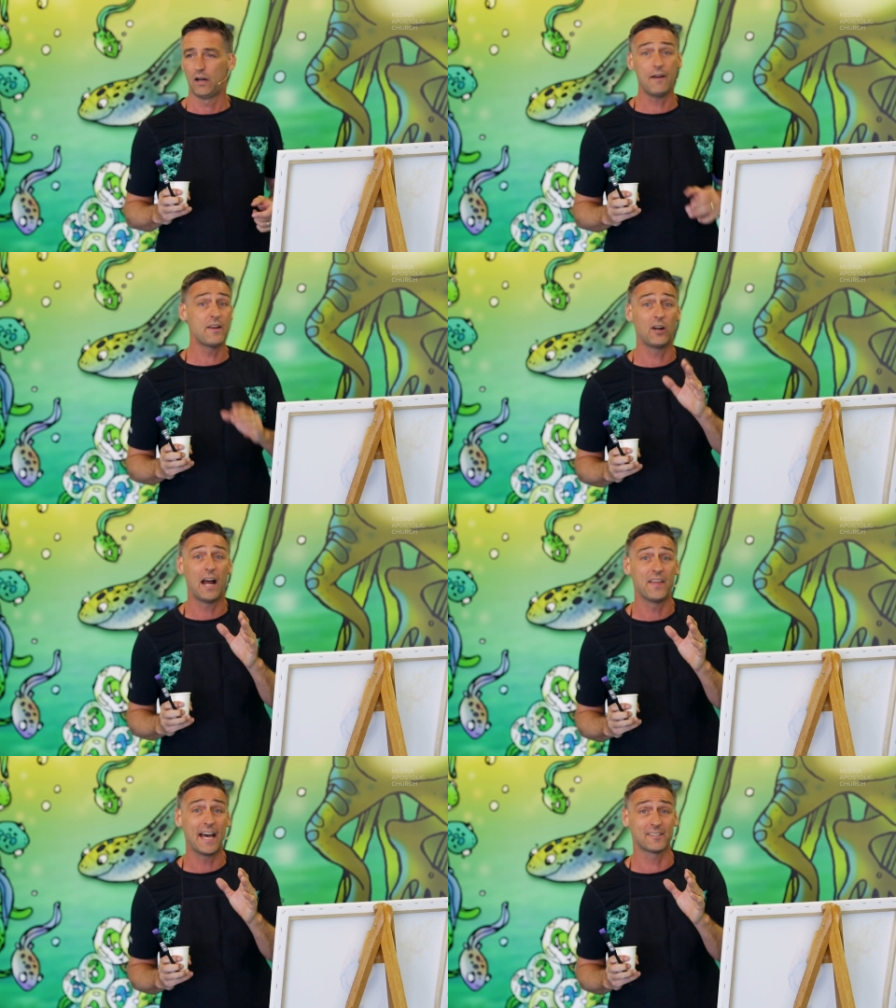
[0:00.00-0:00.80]
I've never
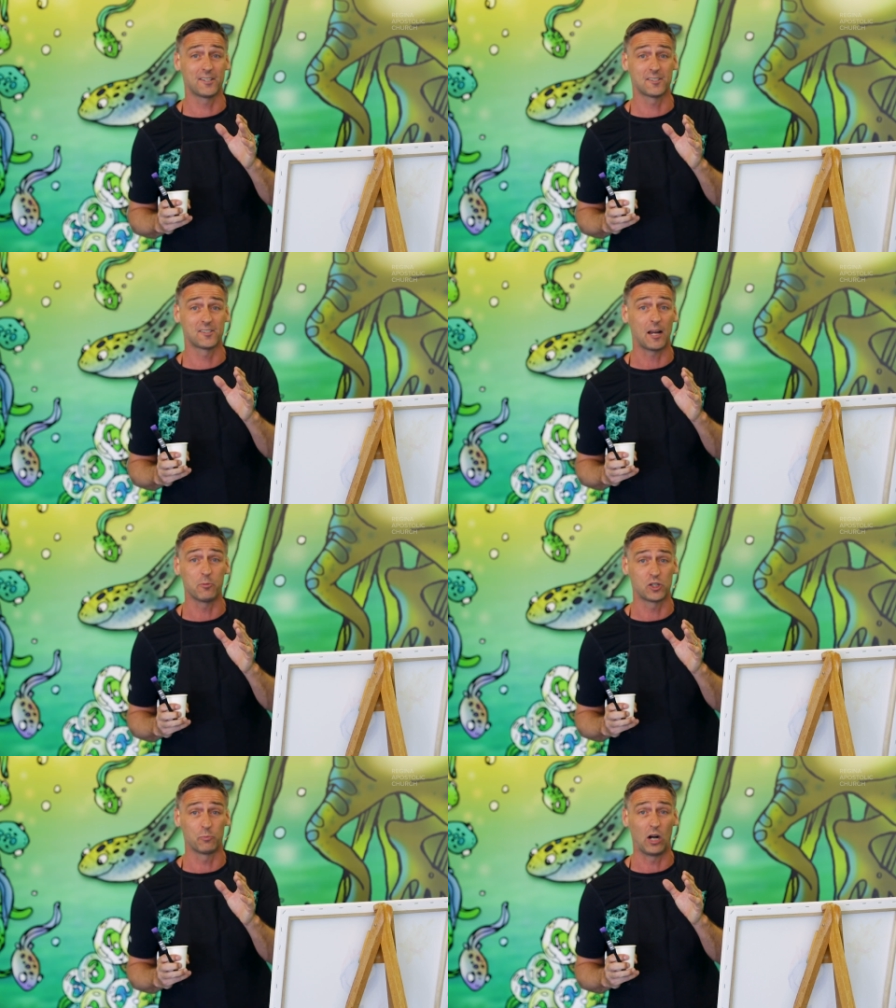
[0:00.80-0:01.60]
had that as a
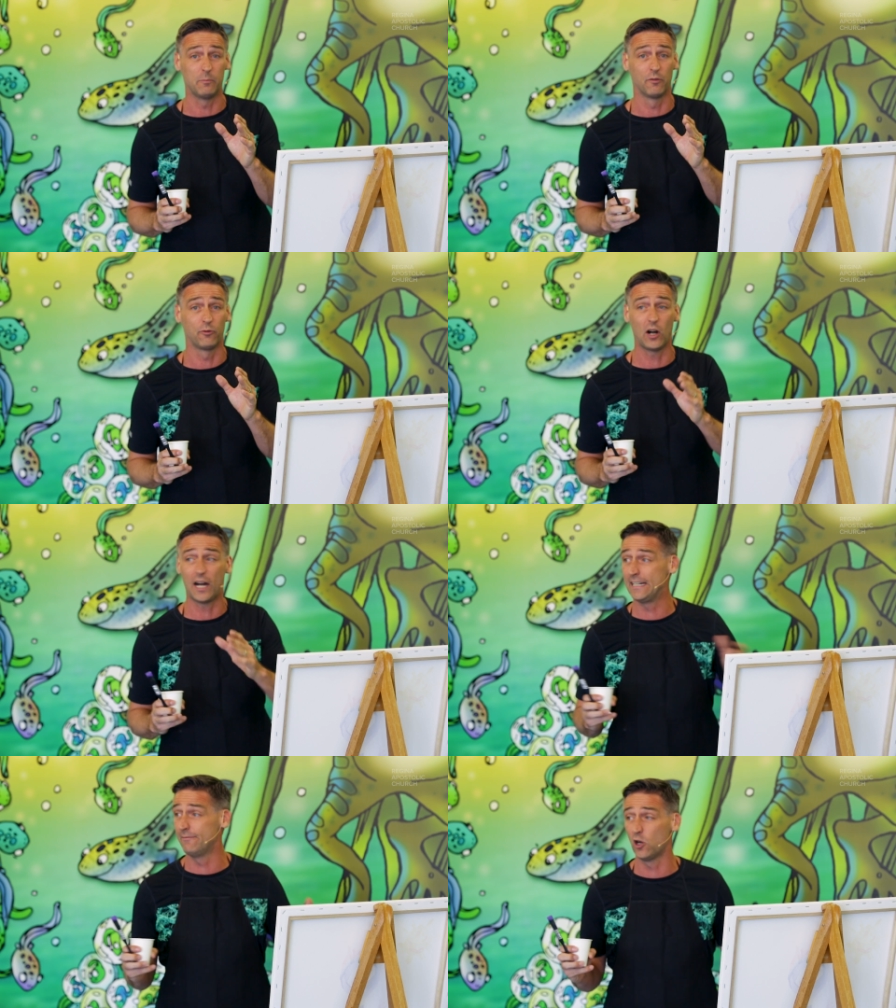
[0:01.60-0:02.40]
discipleship problem before.
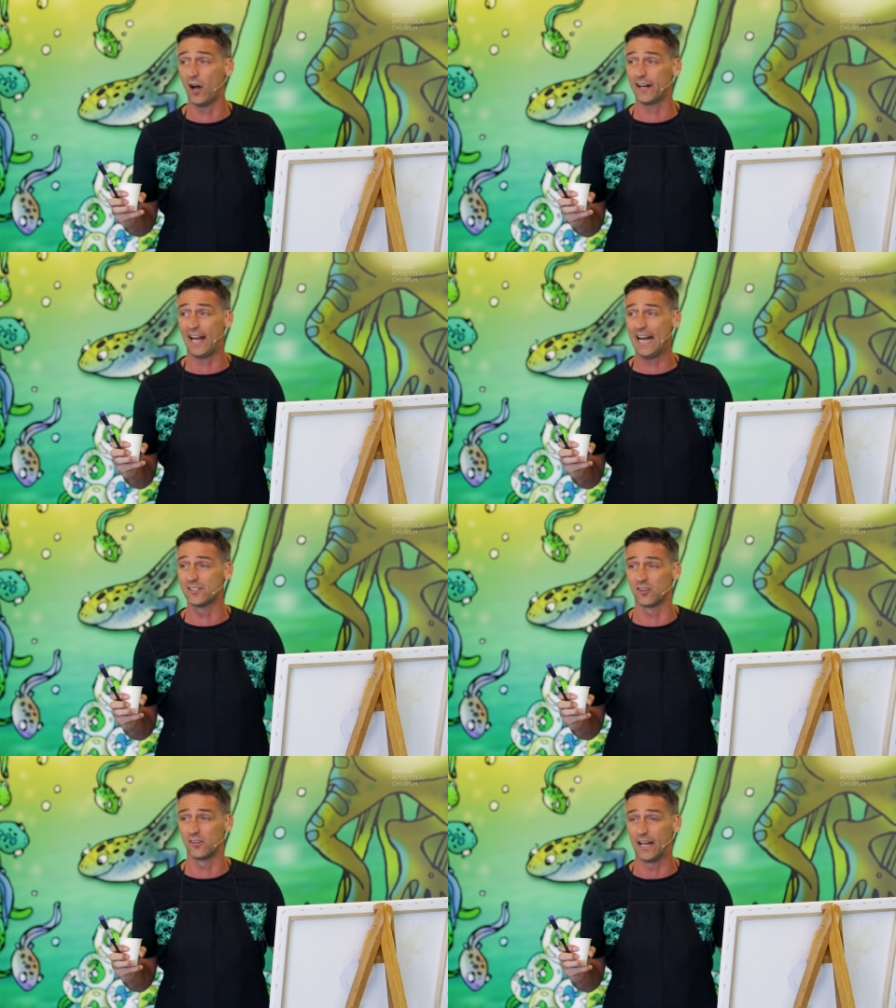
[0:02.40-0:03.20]
I didn't even know how to
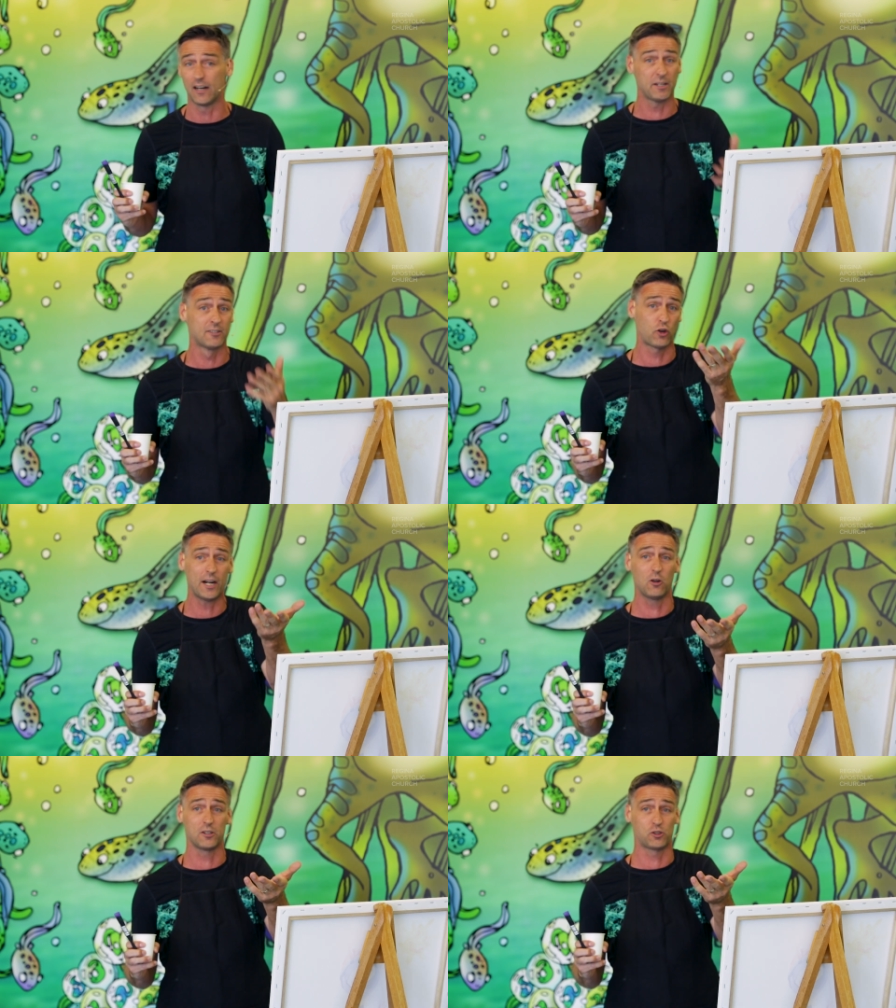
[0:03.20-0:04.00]
answer that. I mean,
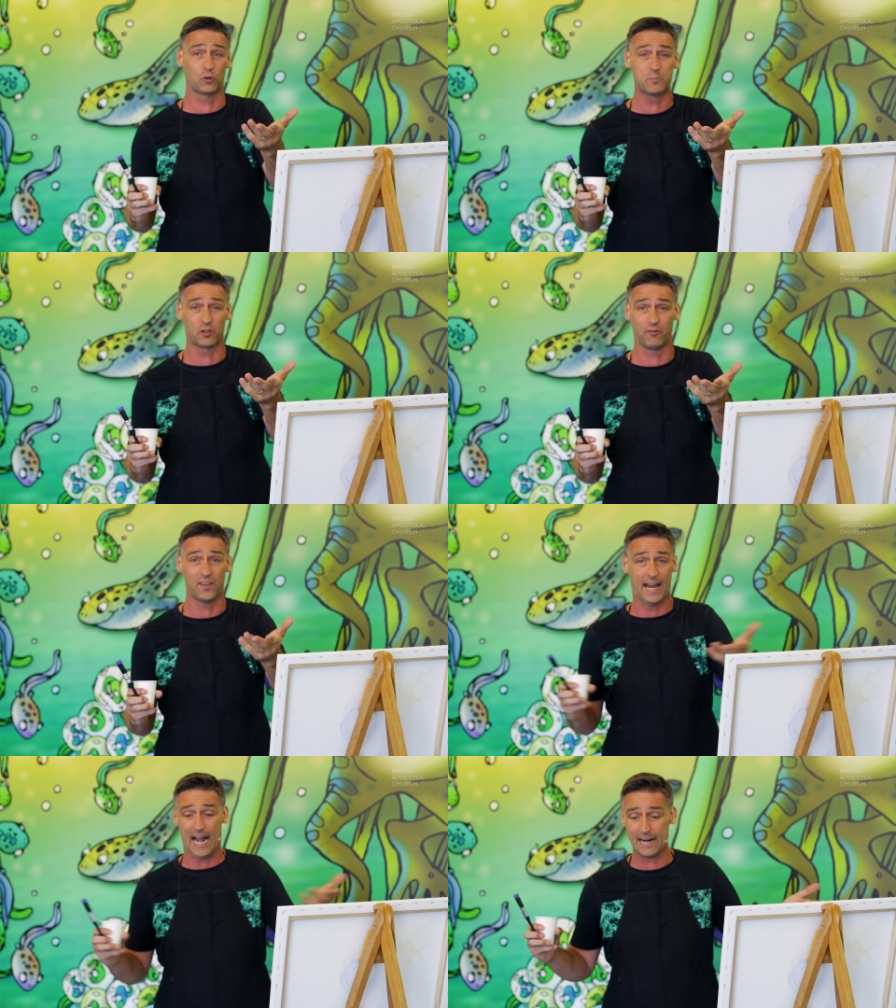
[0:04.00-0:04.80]
try to go to scripture for
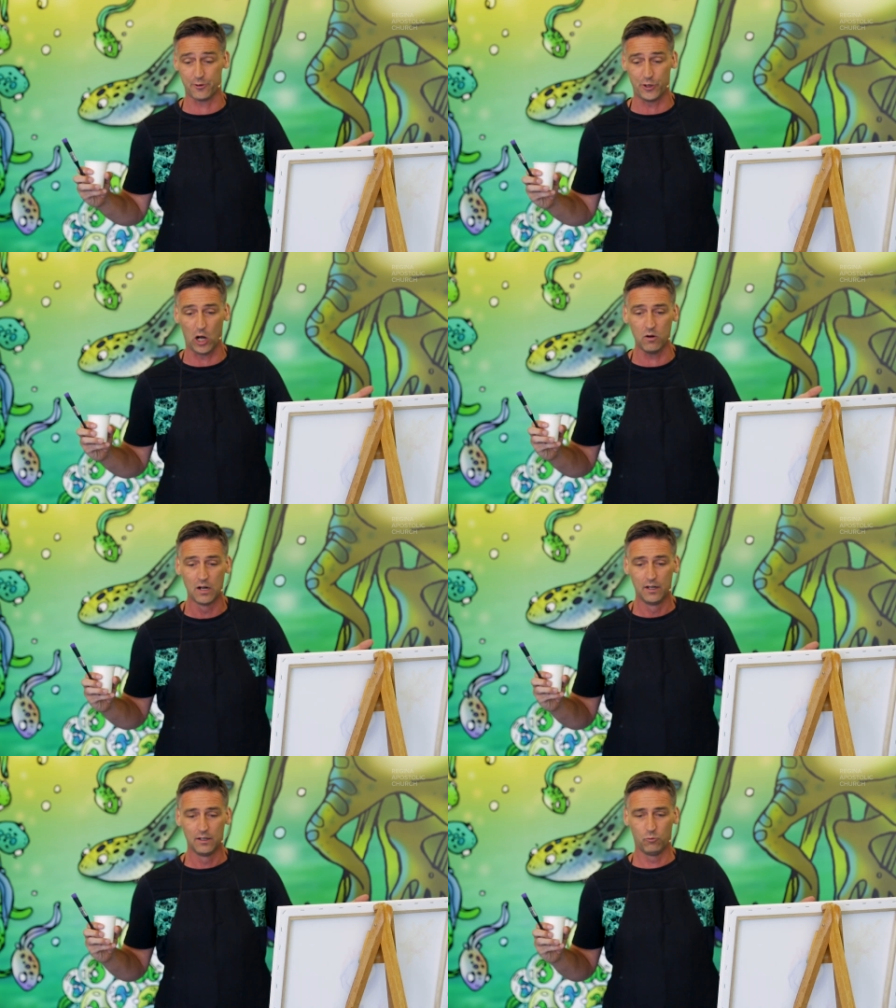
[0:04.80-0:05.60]
that. I don't know.
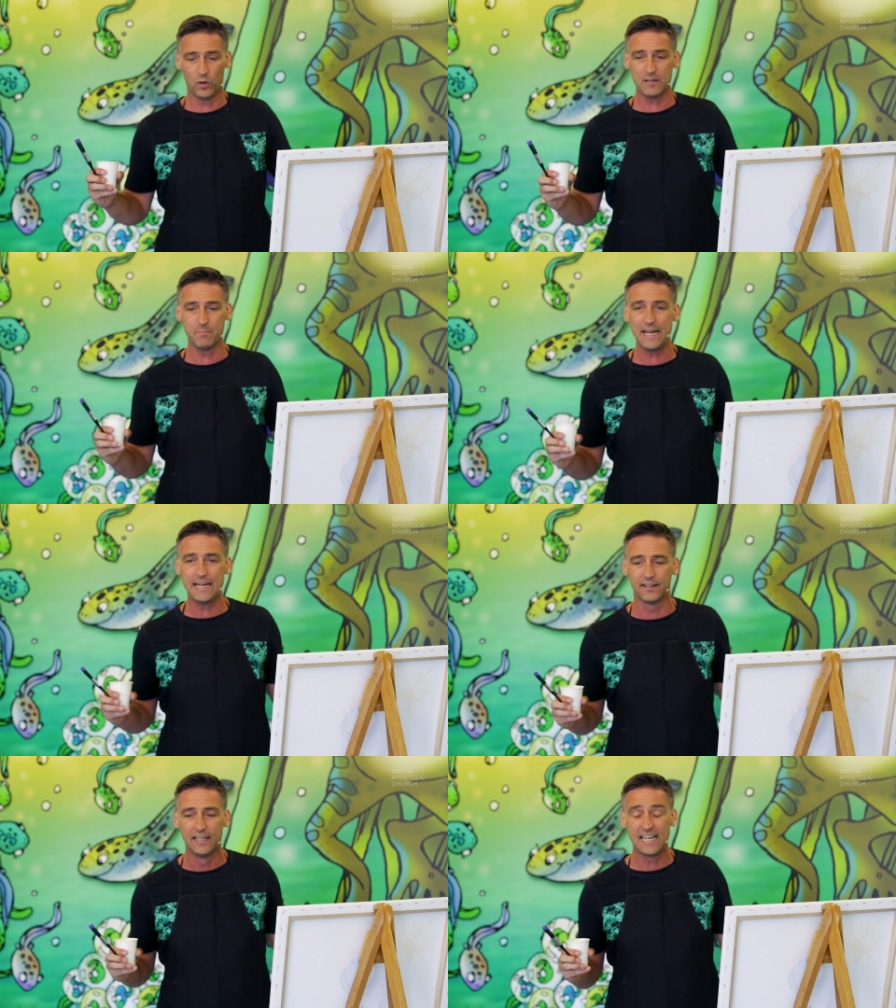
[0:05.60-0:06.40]
What do you mean?